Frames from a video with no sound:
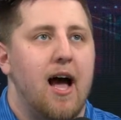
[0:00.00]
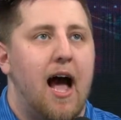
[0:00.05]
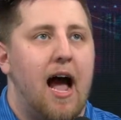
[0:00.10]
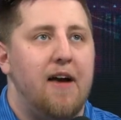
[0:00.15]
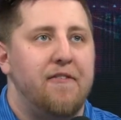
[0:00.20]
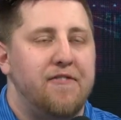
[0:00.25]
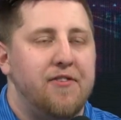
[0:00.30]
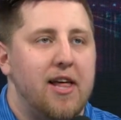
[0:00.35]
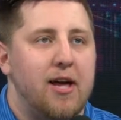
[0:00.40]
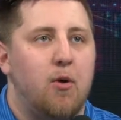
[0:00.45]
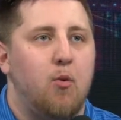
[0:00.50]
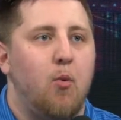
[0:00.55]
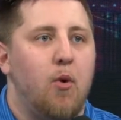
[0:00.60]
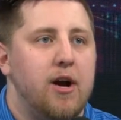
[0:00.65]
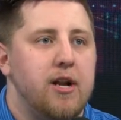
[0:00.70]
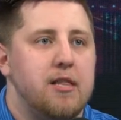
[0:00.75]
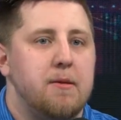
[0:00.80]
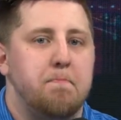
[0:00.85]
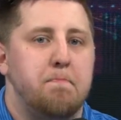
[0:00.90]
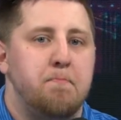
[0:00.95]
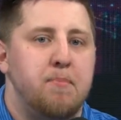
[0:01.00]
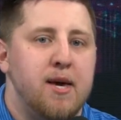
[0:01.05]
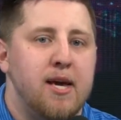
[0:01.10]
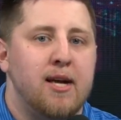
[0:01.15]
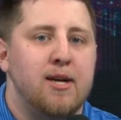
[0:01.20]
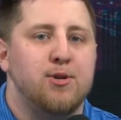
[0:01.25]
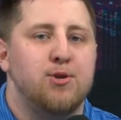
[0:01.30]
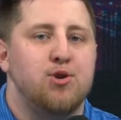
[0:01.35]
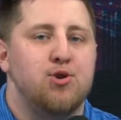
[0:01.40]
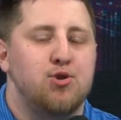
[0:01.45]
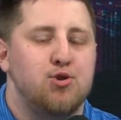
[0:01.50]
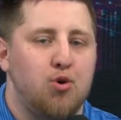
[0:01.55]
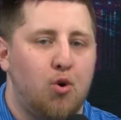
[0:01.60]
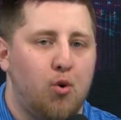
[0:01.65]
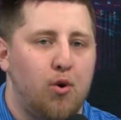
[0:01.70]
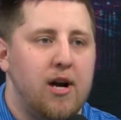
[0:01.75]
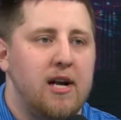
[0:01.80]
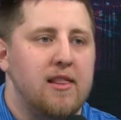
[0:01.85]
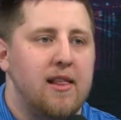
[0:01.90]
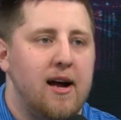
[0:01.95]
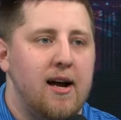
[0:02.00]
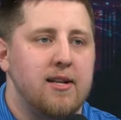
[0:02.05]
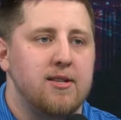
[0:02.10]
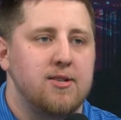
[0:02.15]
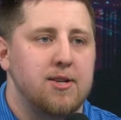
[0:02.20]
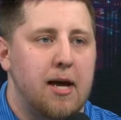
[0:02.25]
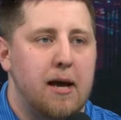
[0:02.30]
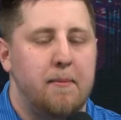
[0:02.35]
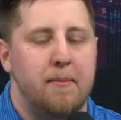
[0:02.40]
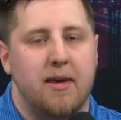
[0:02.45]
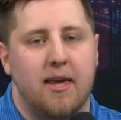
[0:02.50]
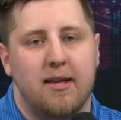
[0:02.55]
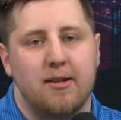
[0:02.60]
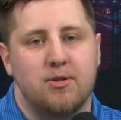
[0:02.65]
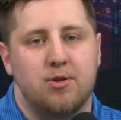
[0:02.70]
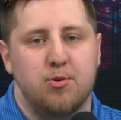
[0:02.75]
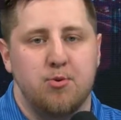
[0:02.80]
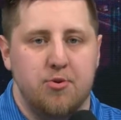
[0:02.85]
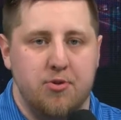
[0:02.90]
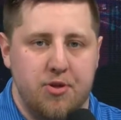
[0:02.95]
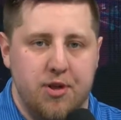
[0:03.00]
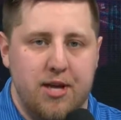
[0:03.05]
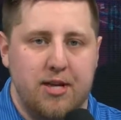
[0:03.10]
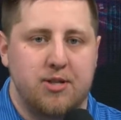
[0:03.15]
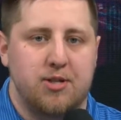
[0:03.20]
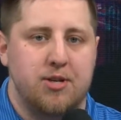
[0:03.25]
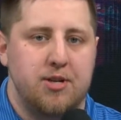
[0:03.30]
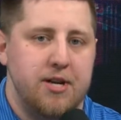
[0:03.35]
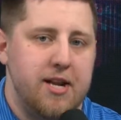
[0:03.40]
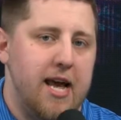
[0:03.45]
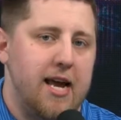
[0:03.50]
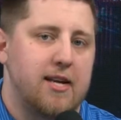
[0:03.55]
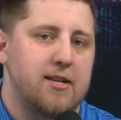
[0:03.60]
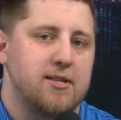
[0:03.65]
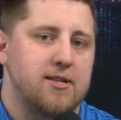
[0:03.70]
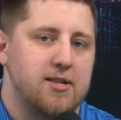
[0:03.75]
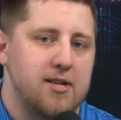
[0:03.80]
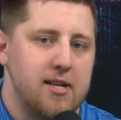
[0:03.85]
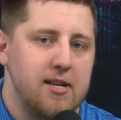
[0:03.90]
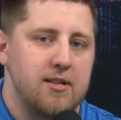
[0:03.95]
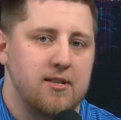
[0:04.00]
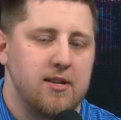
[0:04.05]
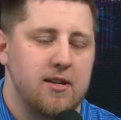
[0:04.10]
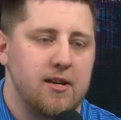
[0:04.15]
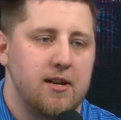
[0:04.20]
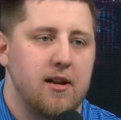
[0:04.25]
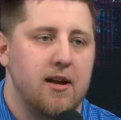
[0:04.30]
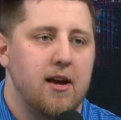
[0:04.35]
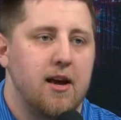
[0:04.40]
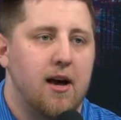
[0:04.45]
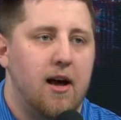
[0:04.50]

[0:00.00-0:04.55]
I feel like one of the biggest storylines coming into this next season